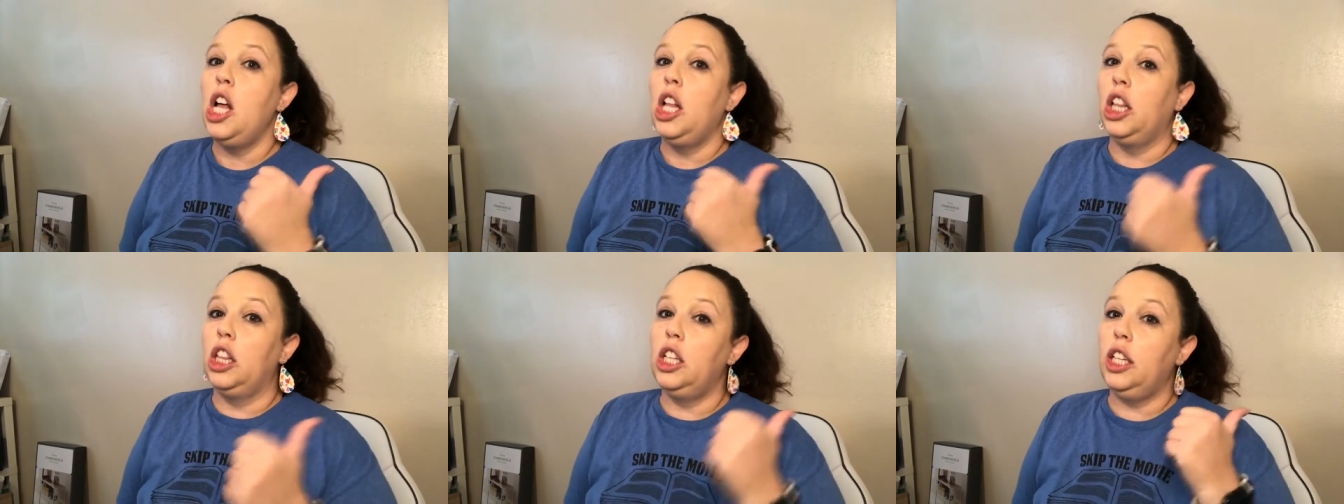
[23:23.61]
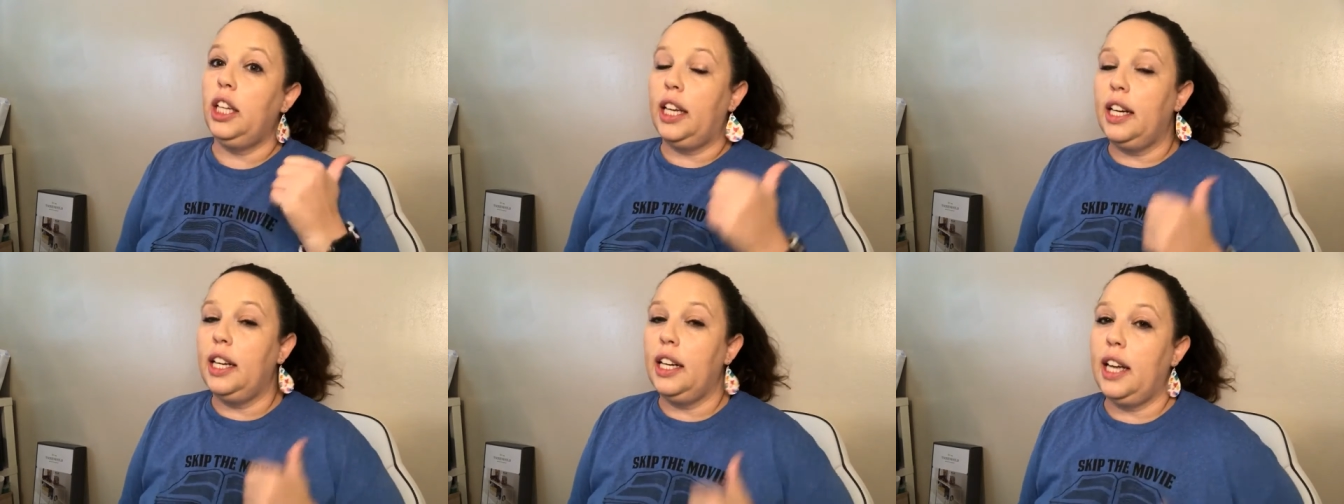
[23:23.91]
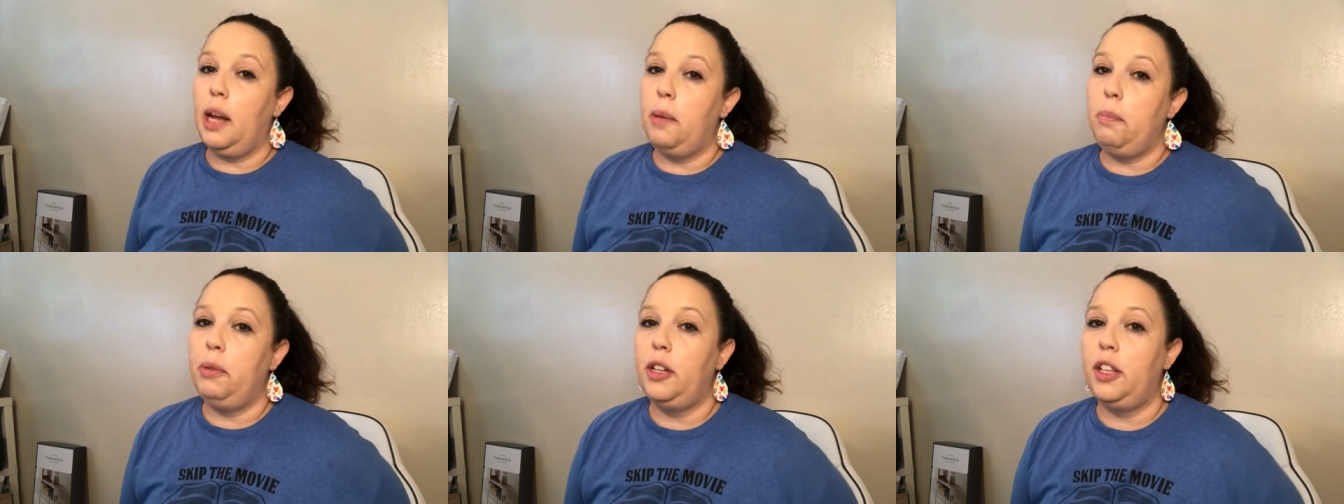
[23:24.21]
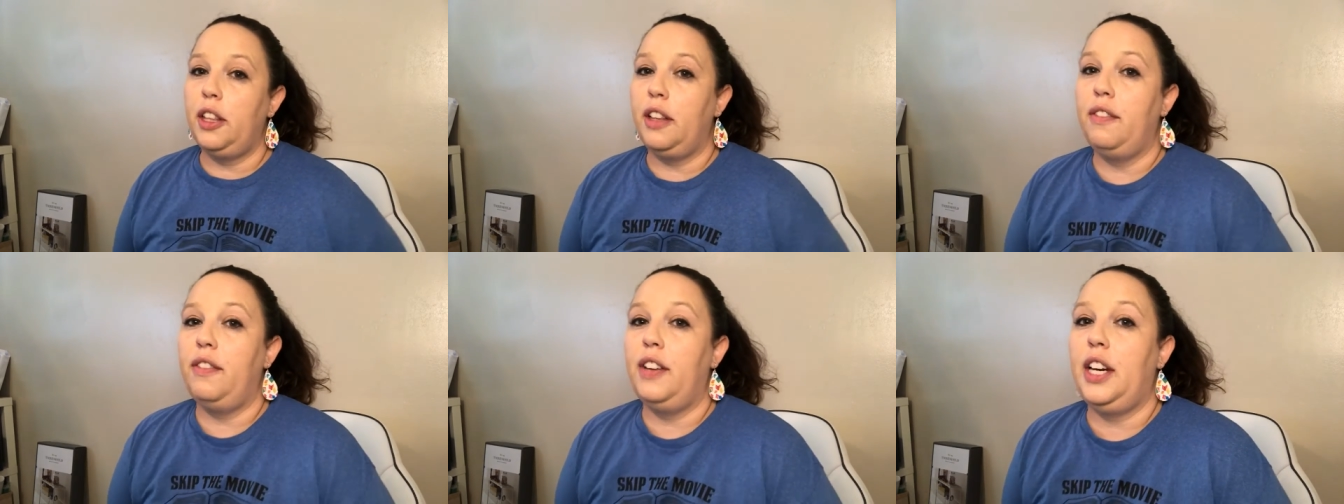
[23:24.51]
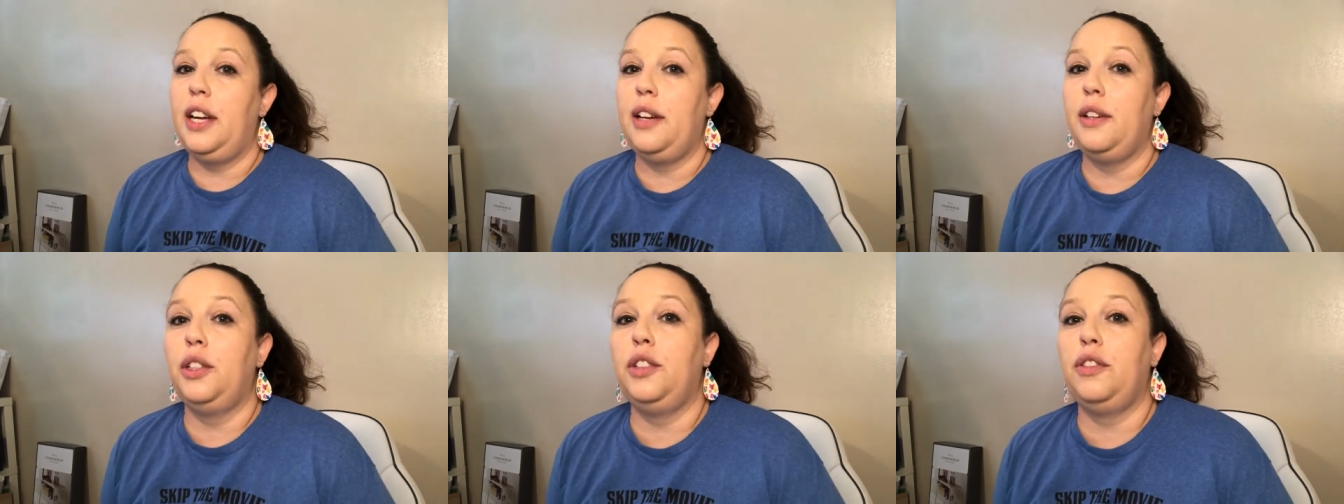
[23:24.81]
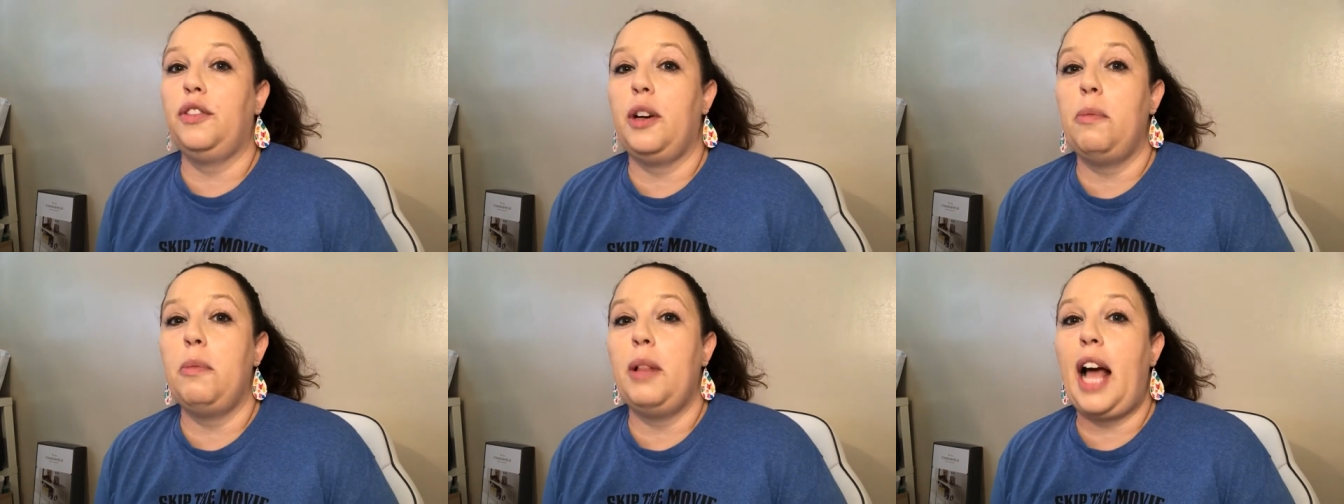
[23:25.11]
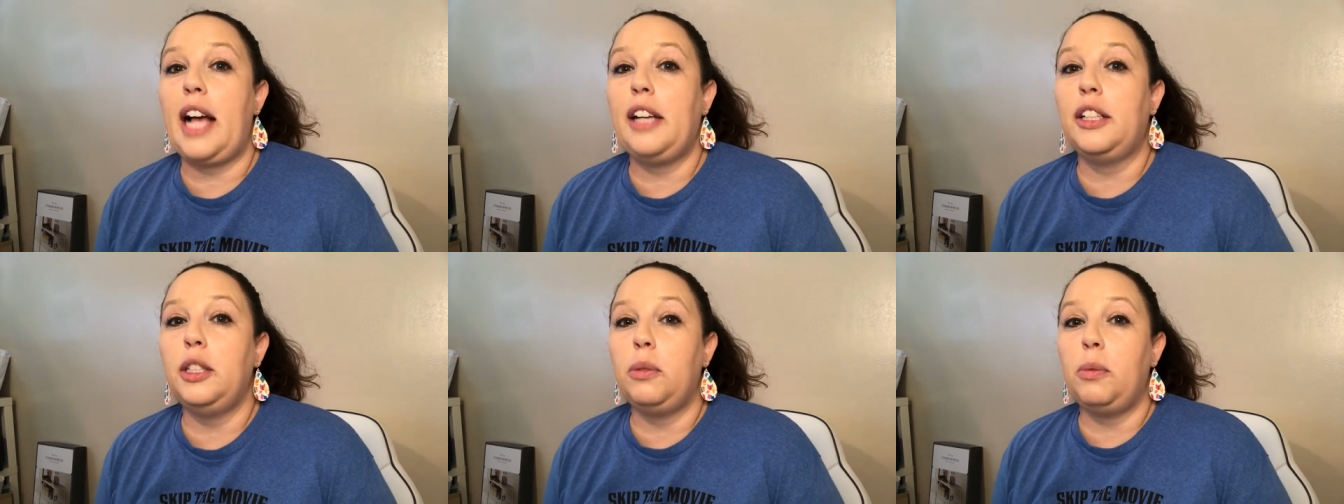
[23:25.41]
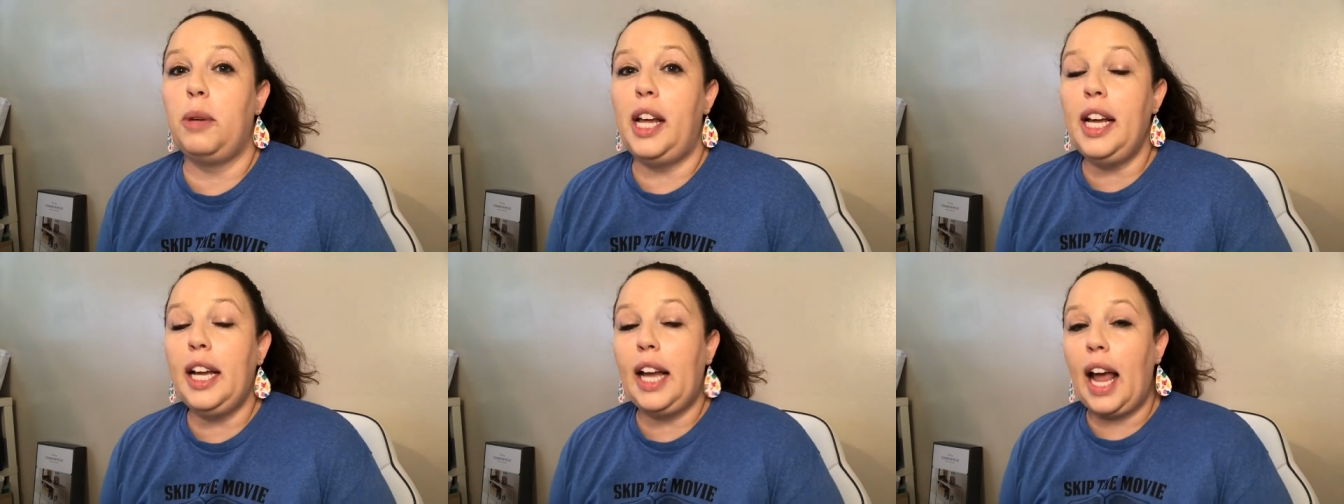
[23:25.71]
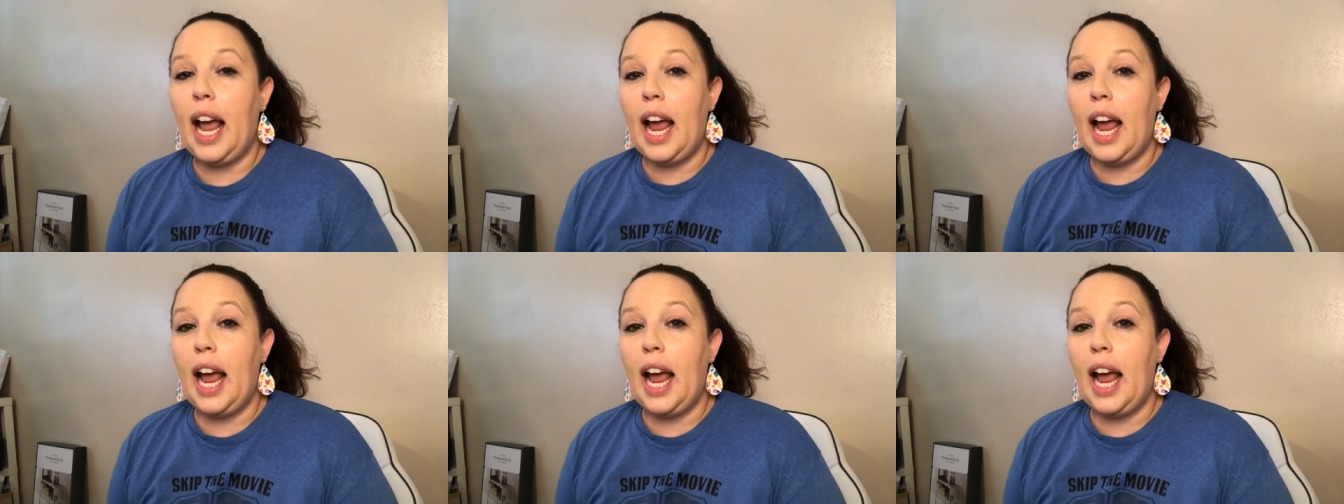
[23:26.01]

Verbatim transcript: look at a couple of the videos from last week